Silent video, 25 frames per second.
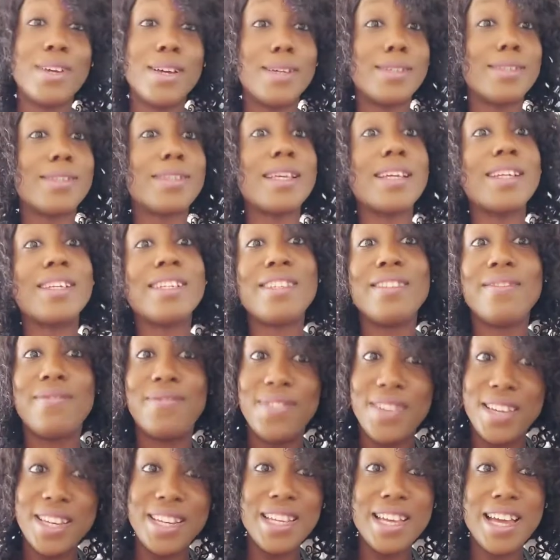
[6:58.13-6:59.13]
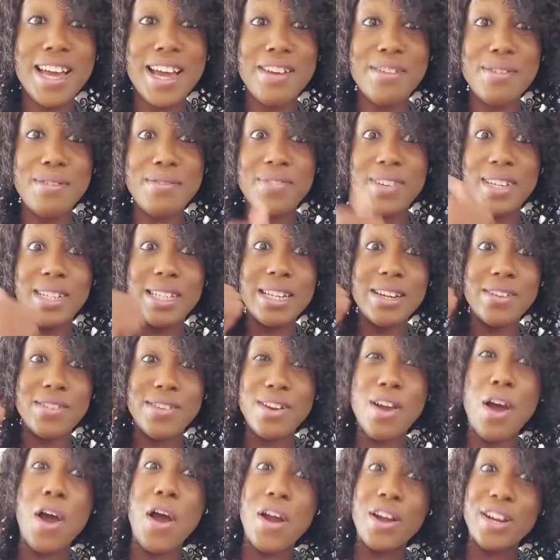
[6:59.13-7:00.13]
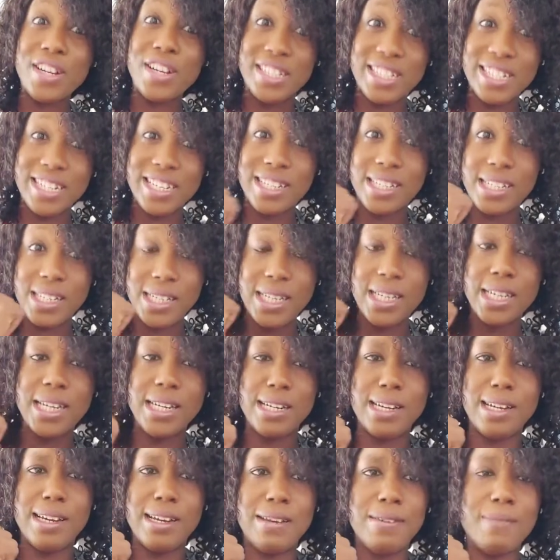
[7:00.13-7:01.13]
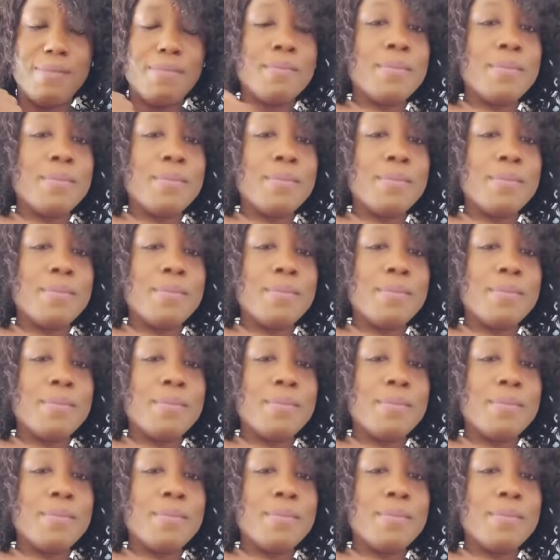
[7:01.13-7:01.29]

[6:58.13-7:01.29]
sell the vineyard over there in Argentina,